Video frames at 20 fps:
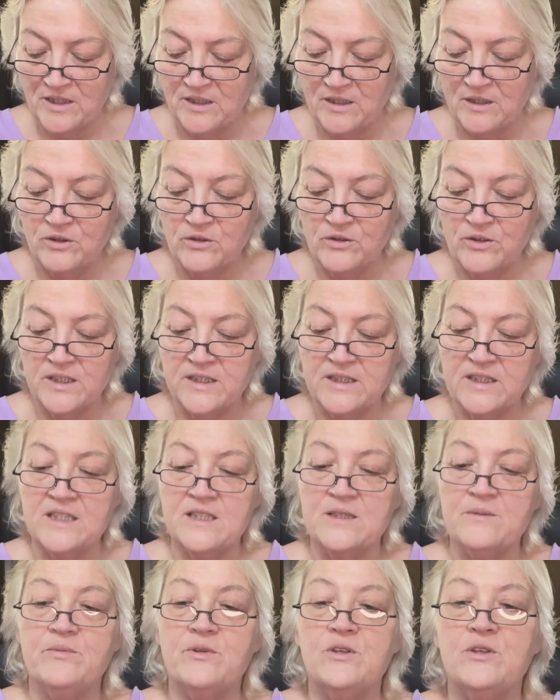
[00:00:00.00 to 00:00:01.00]
And look at
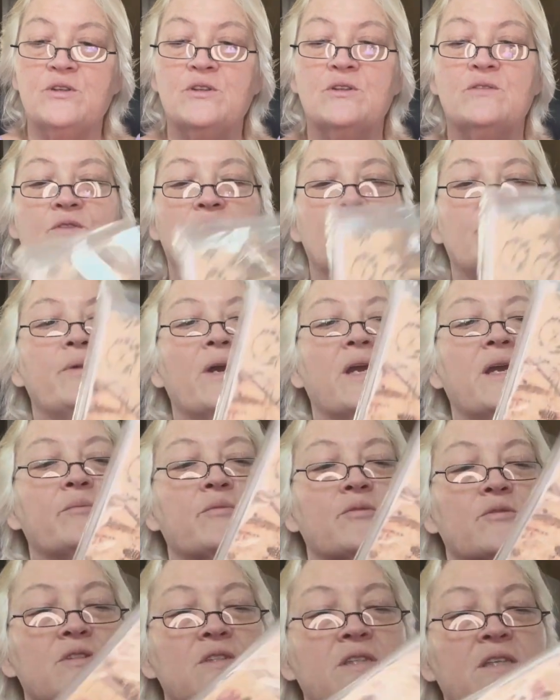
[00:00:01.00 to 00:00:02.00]
these beautiful papers